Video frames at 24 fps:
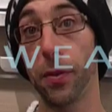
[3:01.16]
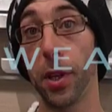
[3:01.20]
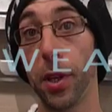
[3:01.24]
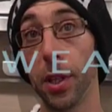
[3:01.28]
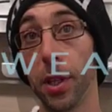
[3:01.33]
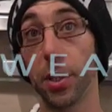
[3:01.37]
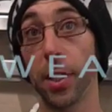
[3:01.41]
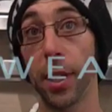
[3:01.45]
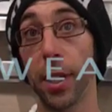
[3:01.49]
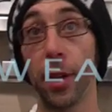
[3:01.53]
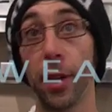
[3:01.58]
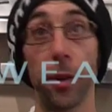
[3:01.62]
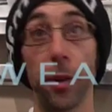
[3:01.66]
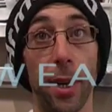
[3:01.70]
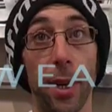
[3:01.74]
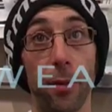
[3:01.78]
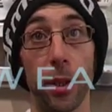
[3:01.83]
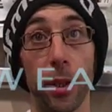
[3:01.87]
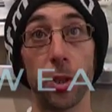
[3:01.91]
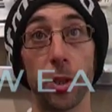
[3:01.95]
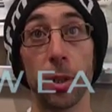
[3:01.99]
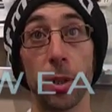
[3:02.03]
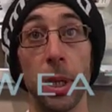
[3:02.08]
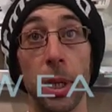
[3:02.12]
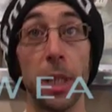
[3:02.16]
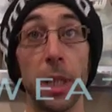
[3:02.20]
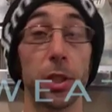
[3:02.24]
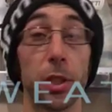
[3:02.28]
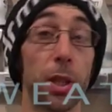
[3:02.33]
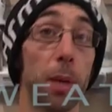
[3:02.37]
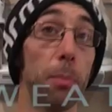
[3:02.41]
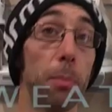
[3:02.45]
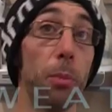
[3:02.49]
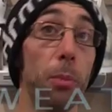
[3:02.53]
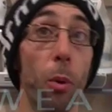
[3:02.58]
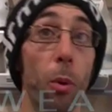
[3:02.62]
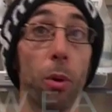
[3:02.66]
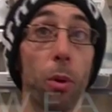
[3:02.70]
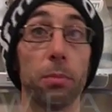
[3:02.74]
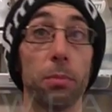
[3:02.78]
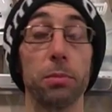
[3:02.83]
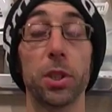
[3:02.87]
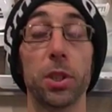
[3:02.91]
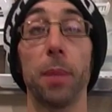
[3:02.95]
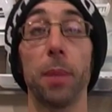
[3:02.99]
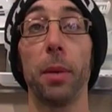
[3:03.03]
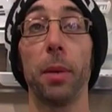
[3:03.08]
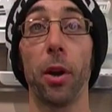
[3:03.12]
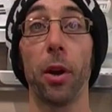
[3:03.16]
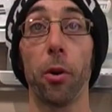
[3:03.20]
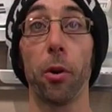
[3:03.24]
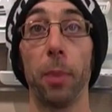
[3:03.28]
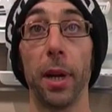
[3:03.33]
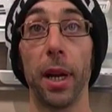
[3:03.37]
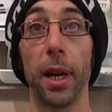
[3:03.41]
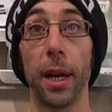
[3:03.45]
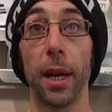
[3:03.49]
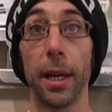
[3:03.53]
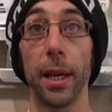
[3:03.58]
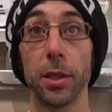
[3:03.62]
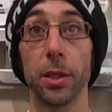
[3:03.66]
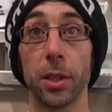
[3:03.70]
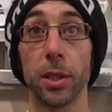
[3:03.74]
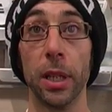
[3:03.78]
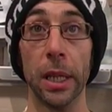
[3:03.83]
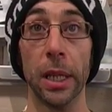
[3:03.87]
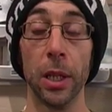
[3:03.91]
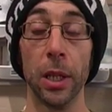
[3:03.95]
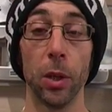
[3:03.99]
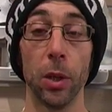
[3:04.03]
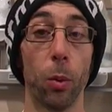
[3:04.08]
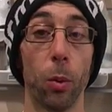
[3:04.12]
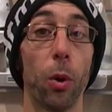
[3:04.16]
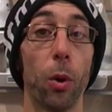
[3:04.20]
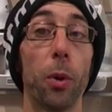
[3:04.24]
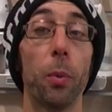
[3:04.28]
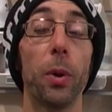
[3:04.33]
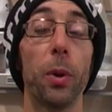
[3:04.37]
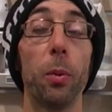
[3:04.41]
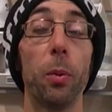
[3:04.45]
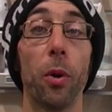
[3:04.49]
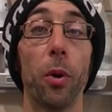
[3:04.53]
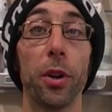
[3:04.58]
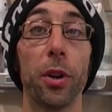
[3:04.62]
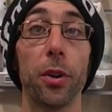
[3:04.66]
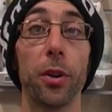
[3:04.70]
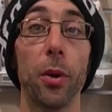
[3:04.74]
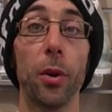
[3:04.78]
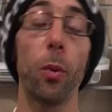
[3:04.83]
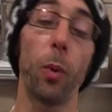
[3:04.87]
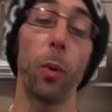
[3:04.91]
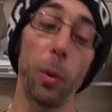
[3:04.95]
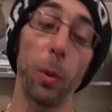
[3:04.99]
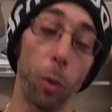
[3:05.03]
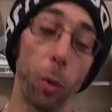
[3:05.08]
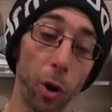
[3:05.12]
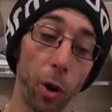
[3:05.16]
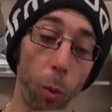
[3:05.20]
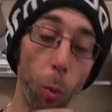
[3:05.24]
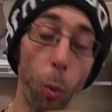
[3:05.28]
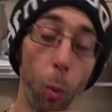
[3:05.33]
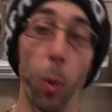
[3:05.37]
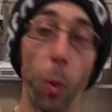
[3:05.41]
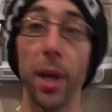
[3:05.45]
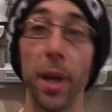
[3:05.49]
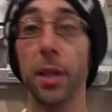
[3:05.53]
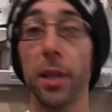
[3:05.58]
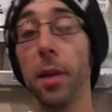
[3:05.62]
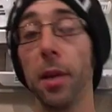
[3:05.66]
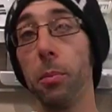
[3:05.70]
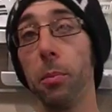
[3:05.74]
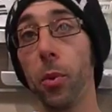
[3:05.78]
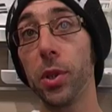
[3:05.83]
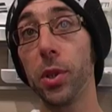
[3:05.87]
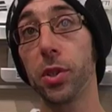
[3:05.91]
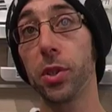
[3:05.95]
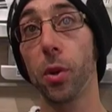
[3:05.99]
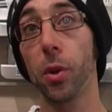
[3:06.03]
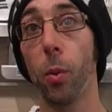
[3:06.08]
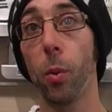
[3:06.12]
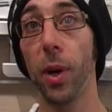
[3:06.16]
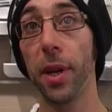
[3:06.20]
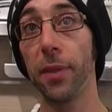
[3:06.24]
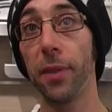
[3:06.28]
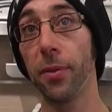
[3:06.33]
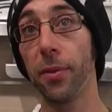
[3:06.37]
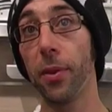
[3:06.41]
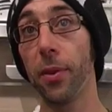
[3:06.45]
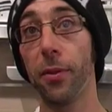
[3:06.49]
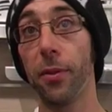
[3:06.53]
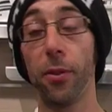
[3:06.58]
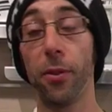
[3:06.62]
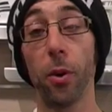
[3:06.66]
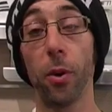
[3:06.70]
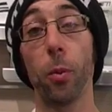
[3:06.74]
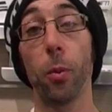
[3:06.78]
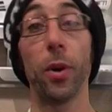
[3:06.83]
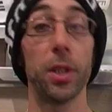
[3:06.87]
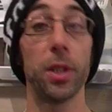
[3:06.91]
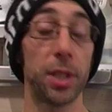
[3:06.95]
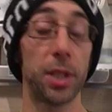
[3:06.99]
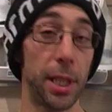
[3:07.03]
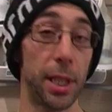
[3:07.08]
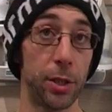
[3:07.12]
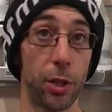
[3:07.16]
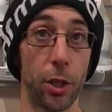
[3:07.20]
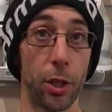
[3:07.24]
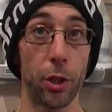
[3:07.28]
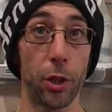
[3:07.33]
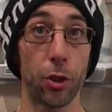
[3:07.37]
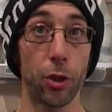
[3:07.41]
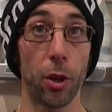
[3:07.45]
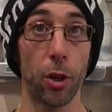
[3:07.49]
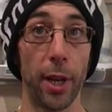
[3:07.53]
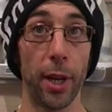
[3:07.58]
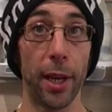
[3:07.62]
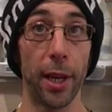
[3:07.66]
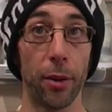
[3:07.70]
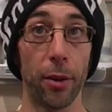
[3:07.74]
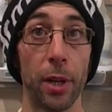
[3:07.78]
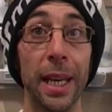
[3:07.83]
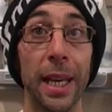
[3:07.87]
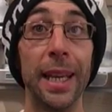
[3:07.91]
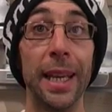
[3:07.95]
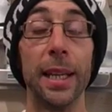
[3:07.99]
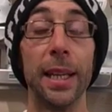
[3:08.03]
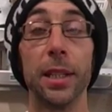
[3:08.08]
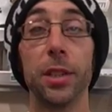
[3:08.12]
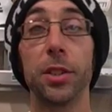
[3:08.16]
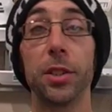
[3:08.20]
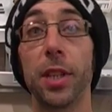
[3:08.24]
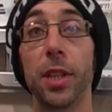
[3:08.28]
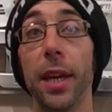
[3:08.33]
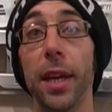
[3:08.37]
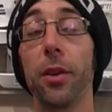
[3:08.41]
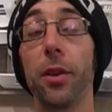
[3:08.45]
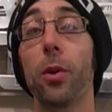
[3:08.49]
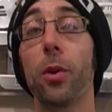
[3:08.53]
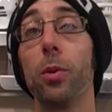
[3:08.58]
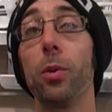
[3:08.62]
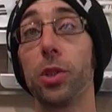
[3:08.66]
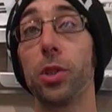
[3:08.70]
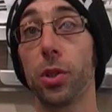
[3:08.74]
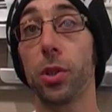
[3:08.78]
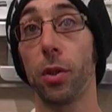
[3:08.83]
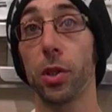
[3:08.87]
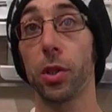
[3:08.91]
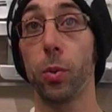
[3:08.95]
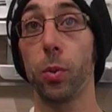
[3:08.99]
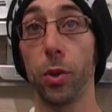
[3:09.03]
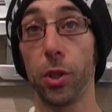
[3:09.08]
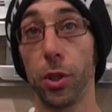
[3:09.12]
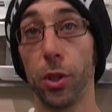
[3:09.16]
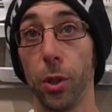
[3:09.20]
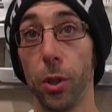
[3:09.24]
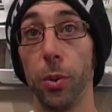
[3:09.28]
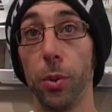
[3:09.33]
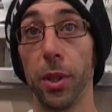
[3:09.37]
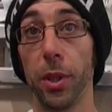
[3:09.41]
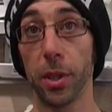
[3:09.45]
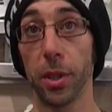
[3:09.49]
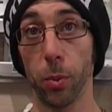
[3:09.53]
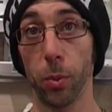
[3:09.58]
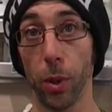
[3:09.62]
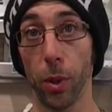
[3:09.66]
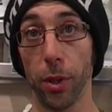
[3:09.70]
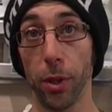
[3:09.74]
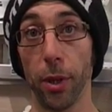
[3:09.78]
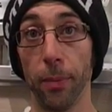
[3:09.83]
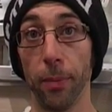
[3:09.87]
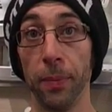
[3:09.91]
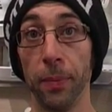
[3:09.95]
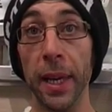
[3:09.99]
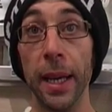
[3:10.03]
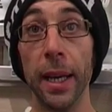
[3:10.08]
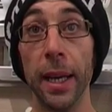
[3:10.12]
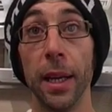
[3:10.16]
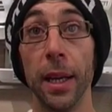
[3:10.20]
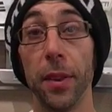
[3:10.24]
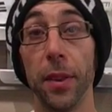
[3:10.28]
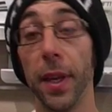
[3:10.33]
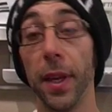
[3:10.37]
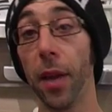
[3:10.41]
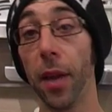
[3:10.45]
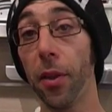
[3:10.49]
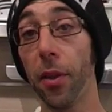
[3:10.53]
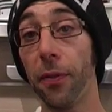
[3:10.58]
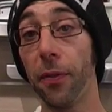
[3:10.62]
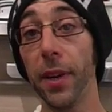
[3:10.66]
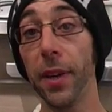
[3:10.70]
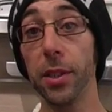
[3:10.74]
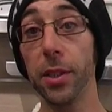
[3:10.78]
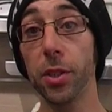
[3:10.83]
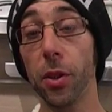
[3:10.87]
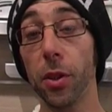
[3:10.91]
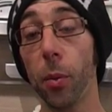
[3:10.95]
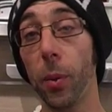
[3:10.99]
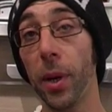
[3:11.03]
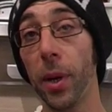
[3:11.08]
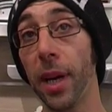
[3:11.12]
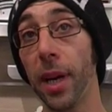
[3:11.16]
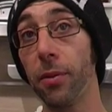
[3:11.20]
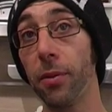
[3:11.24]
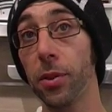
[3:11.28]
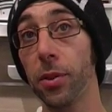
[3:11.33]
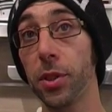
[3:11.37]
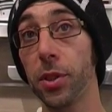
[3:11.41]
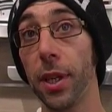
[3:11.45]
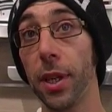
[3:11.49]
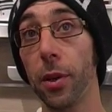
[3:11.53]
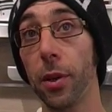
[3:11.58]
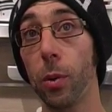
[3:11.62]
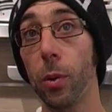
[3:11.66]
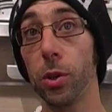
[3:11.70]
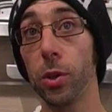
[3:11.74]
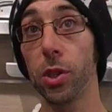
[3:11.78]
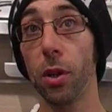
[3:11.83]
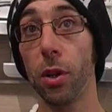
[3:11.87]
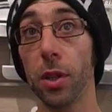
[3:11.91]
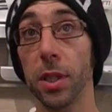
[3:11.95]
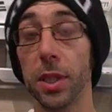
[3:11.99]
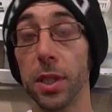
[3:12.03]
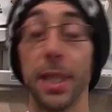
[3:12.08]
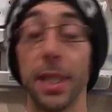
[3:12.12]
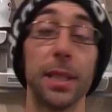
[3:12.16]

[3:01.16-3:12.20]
foot each day on average. Some more, some a little bit less. What do we want to do? We want to wick that moisture away from the foot where it's easy to dry out. Technical socks would do this with you. The other feature that we have on technical socks